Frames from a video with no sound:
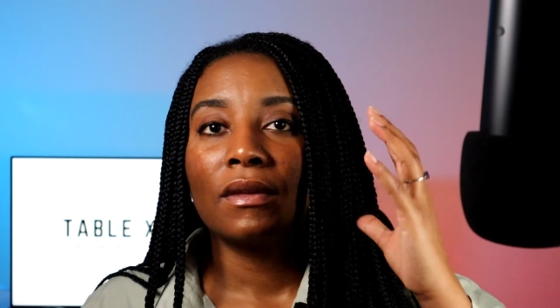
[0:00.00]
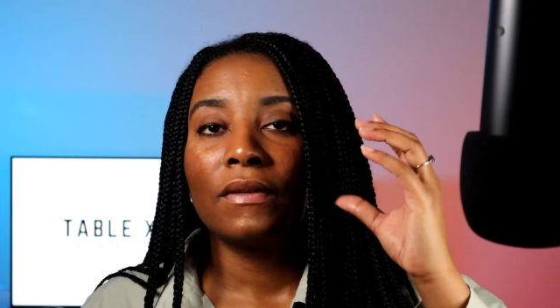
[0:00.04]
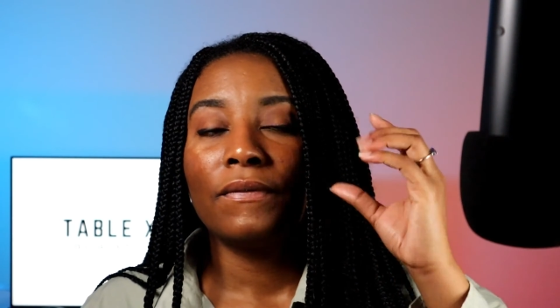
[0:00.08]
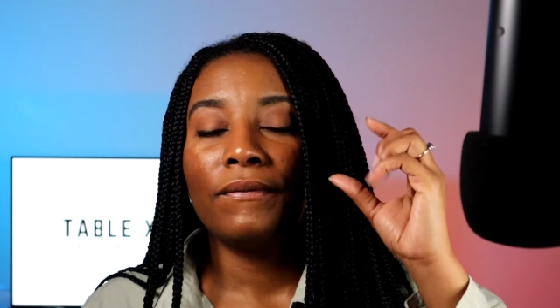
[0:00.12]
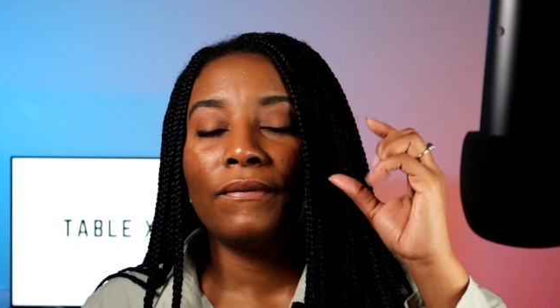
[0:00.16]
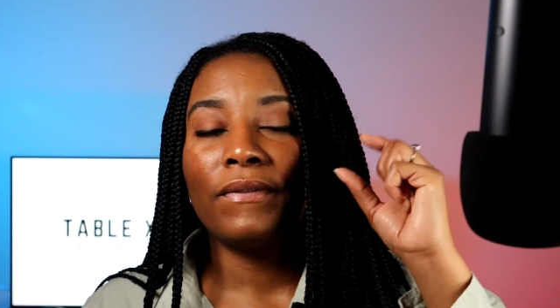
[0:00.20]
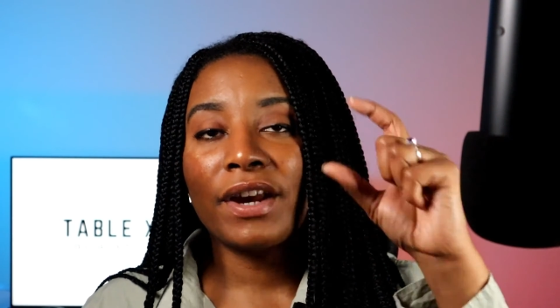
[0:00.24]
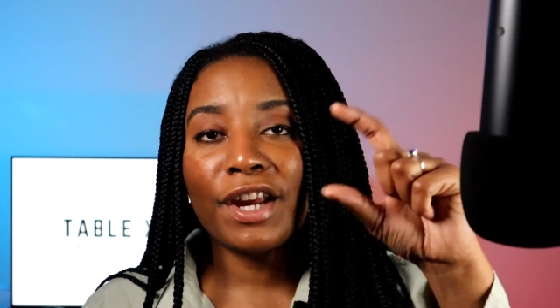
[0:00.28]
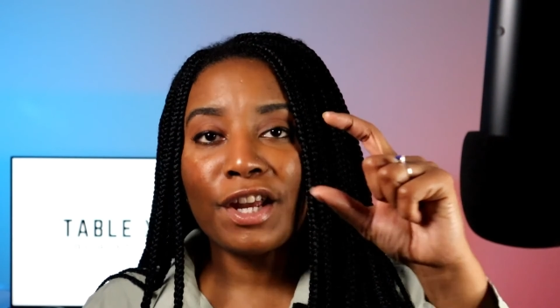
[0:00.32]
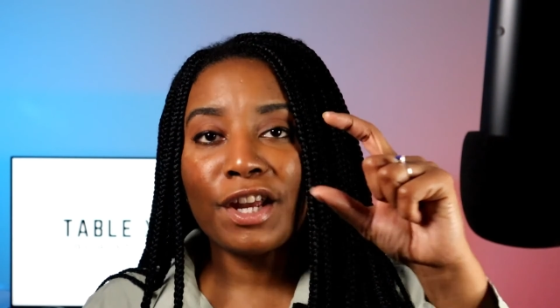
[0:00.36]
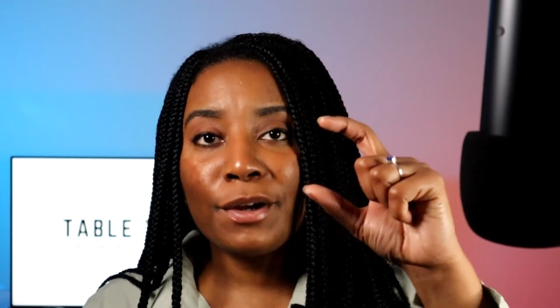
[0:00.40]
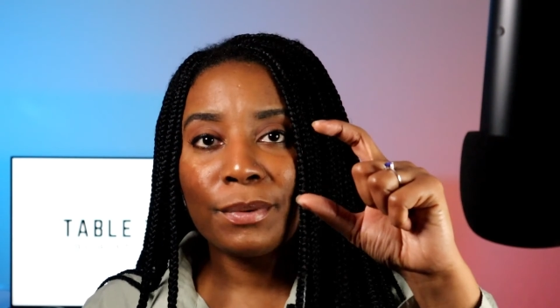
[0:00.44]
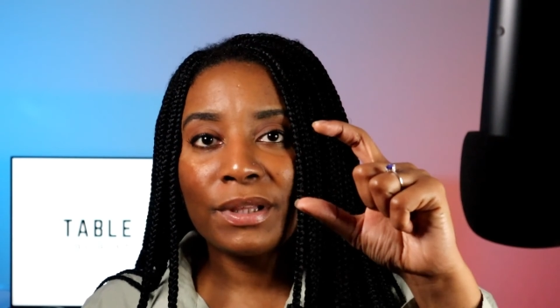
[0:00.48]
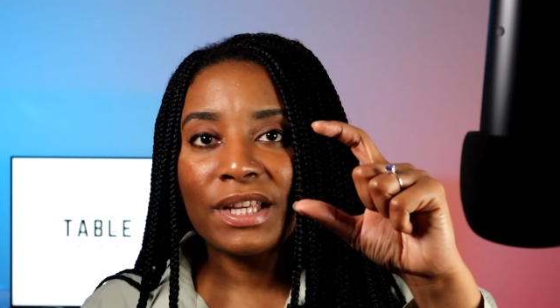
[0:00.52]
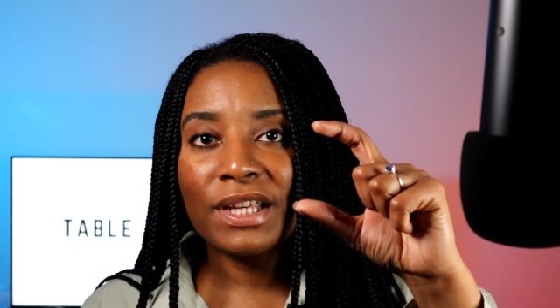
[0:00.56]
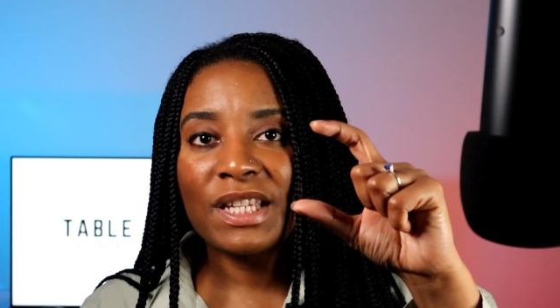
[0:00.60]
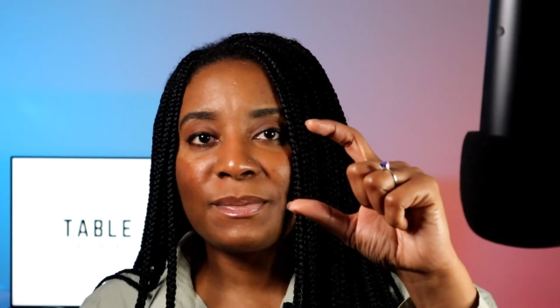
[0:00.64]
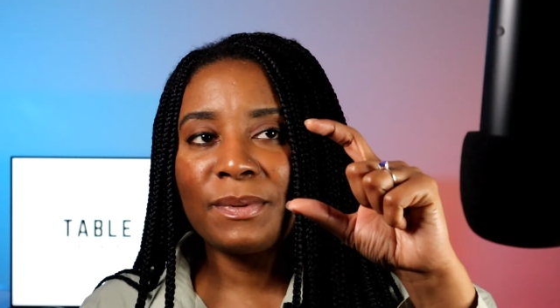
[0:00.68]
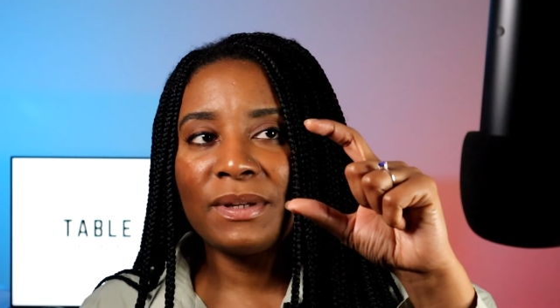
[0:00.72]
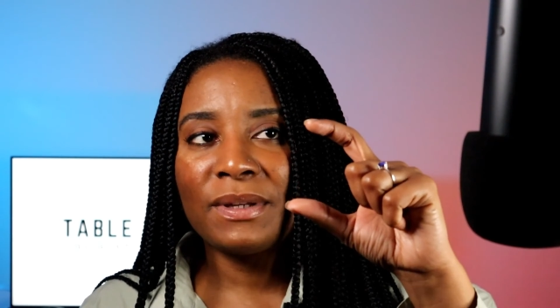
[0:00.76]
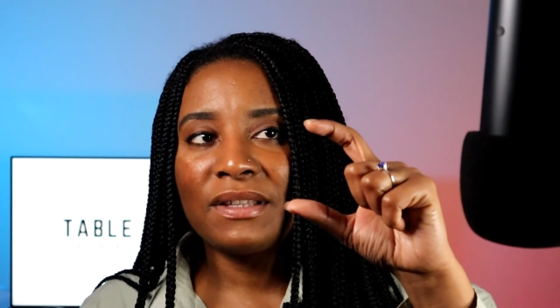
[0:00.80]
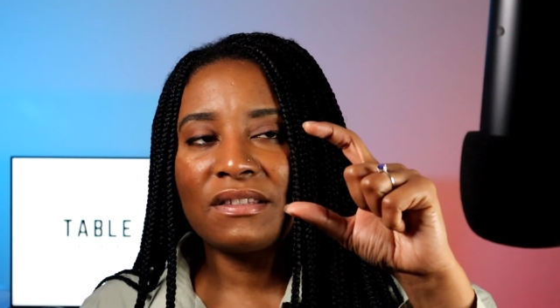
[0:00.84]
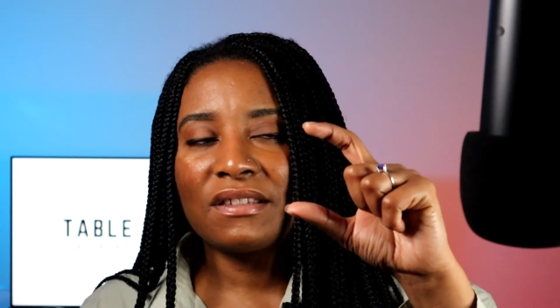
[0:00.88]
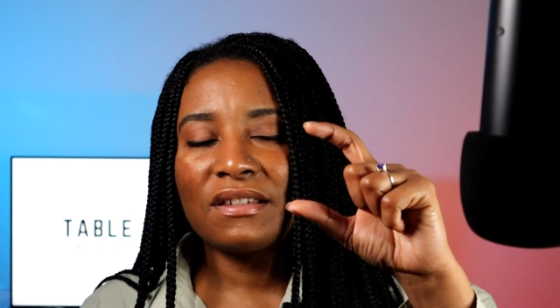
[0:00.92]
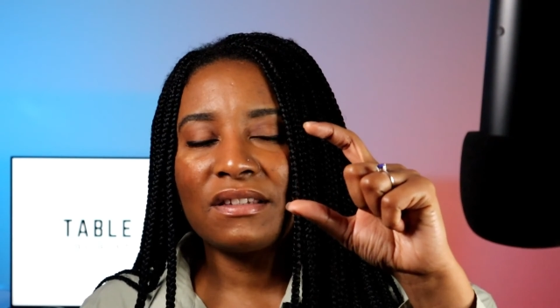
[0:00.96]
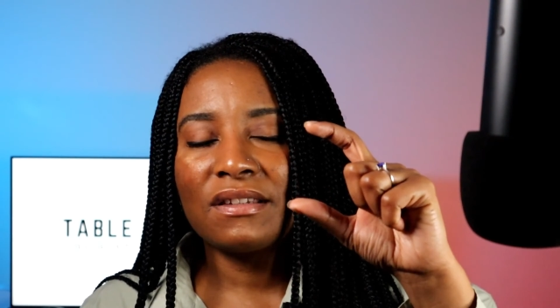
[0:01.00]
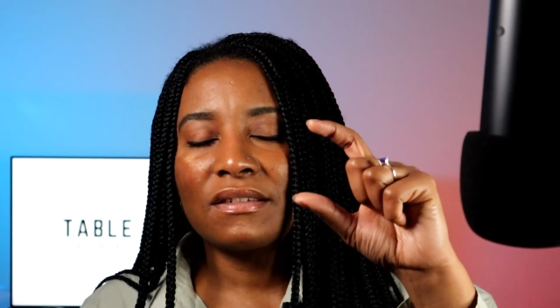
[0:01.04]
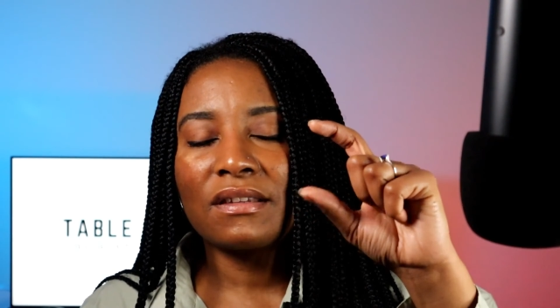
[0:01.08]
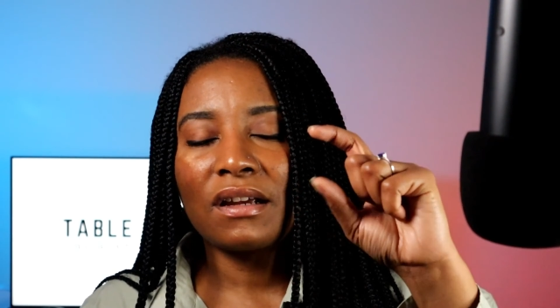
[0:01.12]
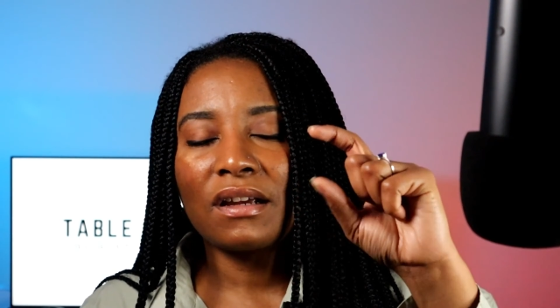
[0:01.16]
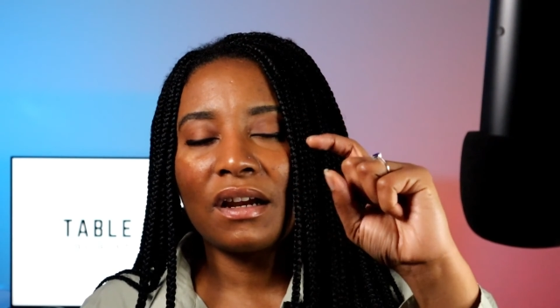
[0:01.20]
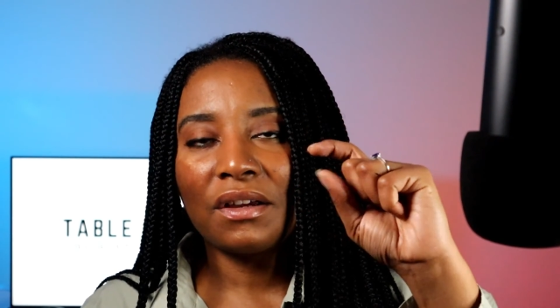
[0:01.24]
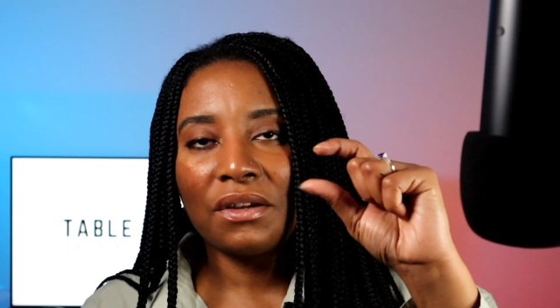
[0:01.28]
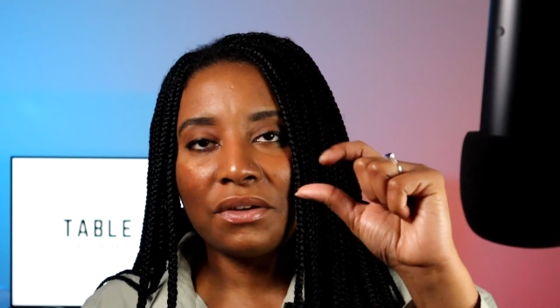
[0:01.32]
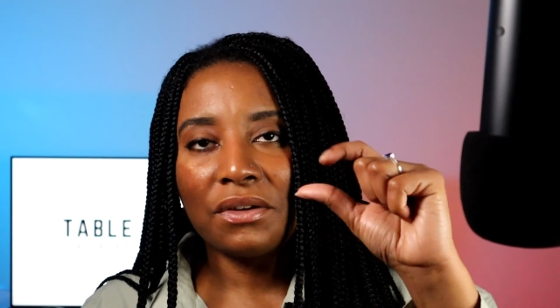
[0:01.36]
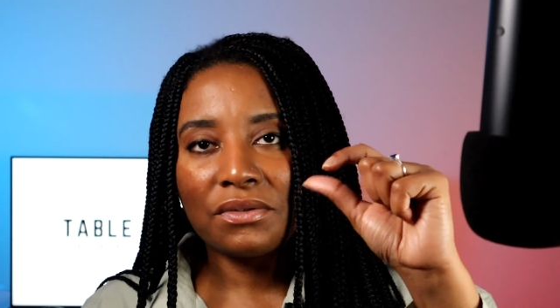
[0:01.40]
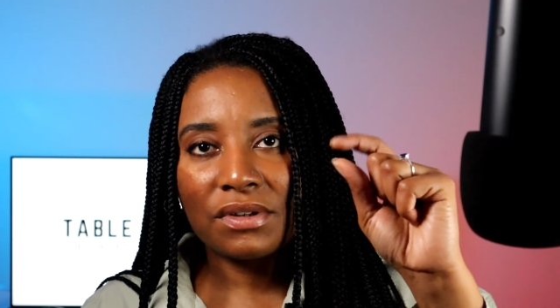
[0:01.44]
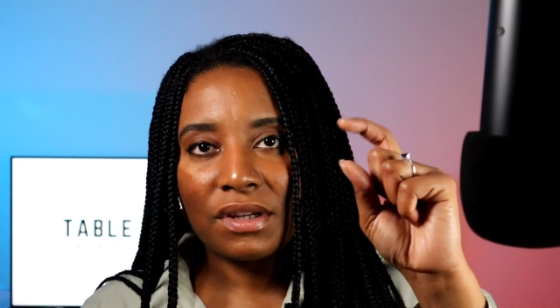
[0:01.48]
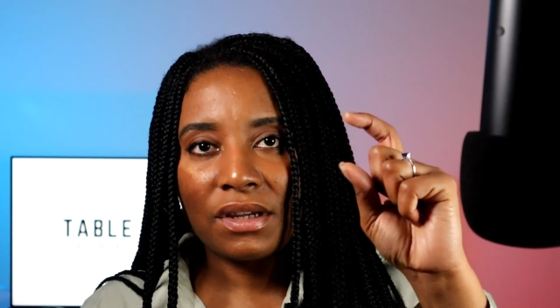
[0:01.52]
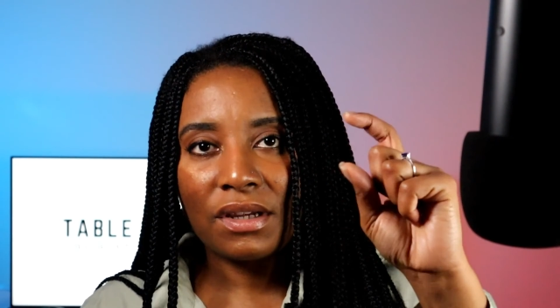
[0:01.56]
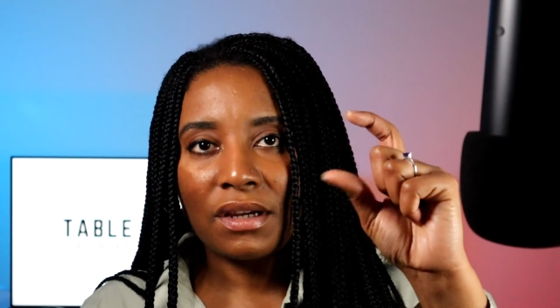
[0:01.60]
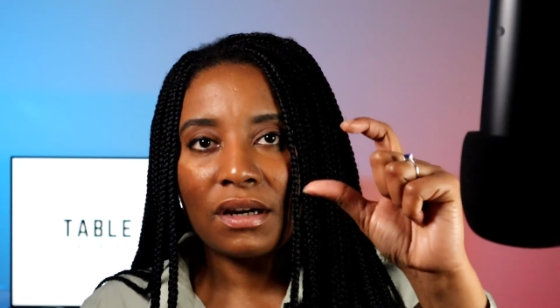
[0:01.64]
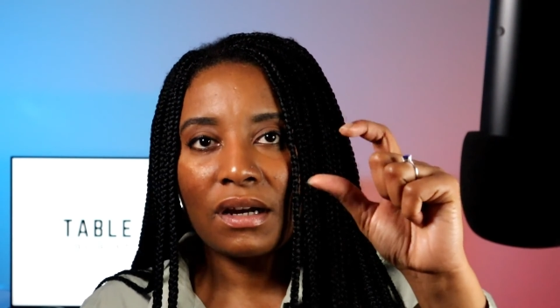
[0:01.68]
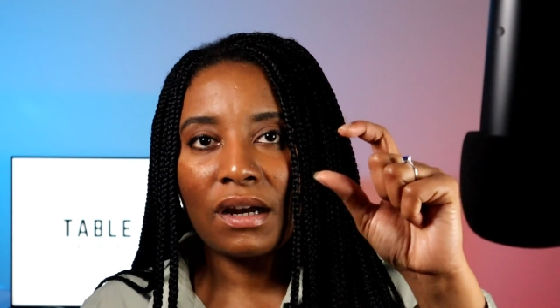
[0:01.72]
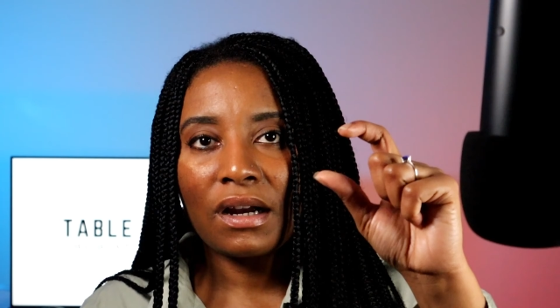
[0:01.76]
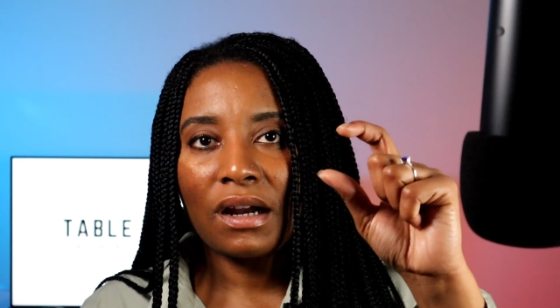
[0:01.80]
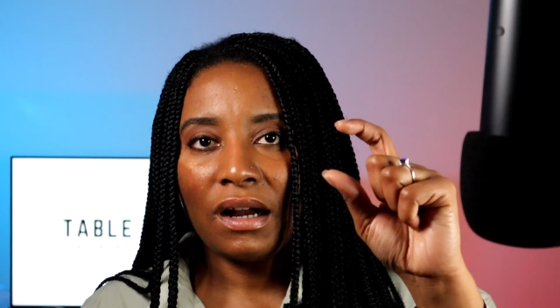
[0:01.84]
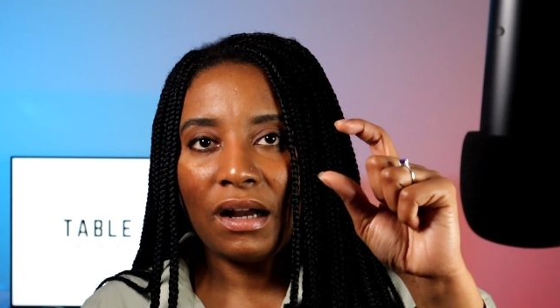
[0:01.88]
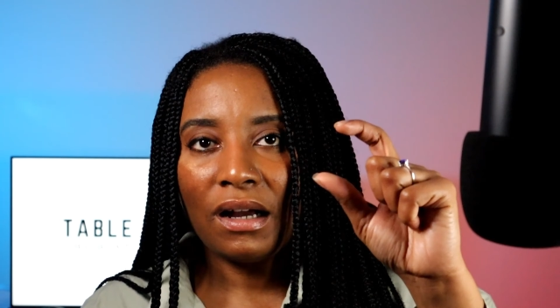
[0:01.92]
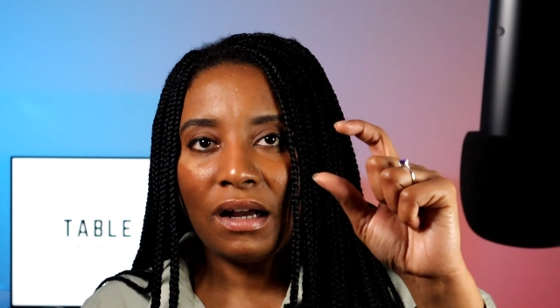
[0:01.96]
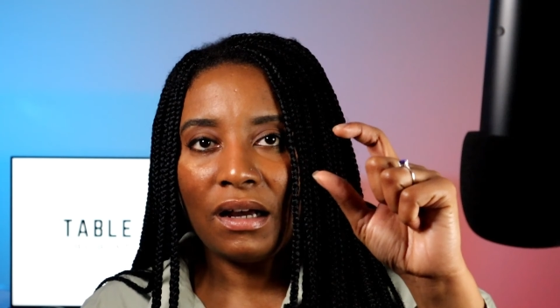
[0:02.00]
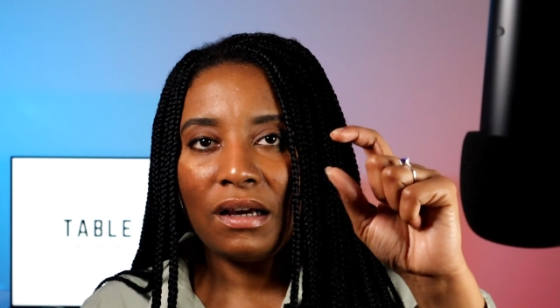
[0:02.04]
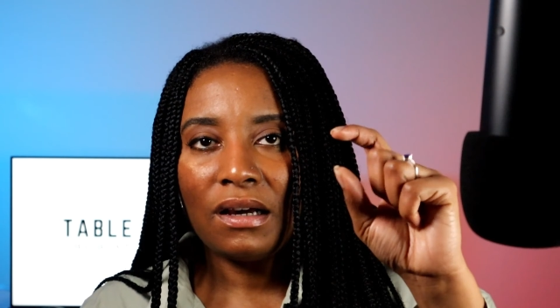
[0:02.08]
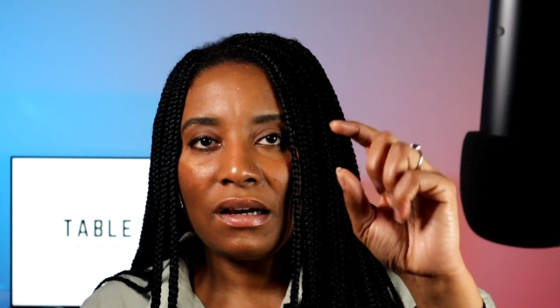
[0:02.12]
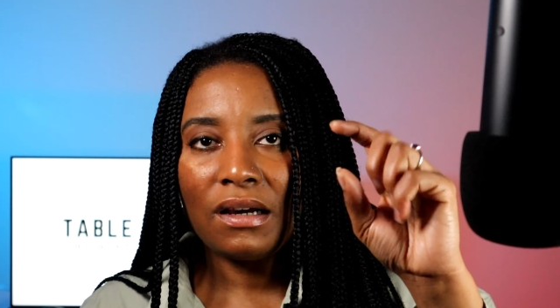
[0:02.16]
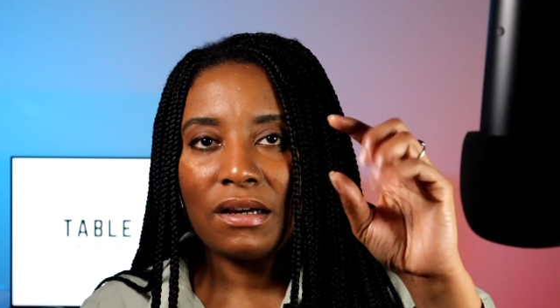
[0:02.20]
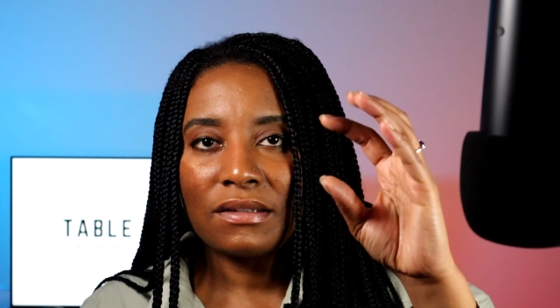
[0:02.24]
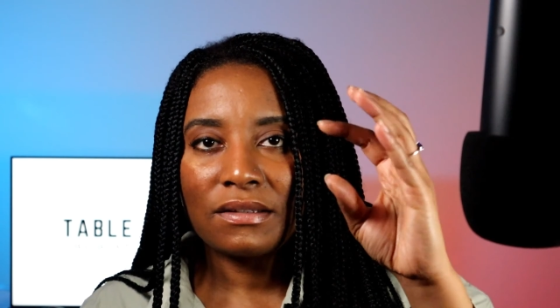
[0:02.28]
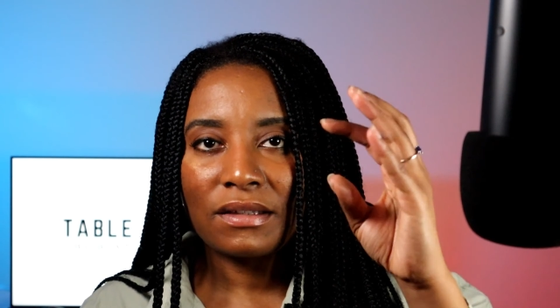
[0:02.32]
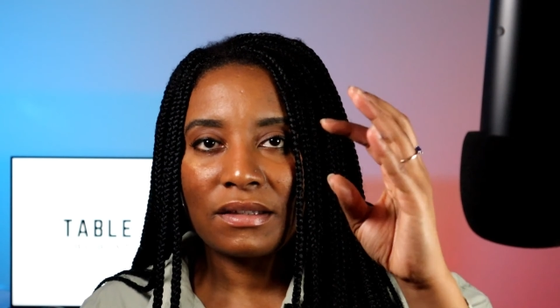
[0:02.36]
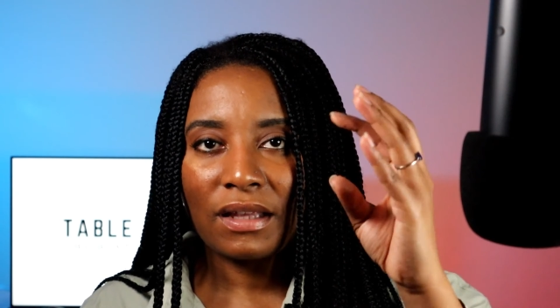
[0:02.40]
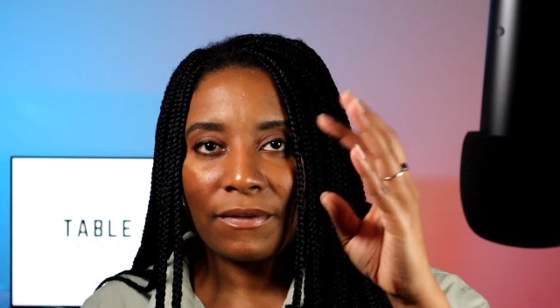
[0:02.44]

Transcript: Variable expenses are usually your COGS.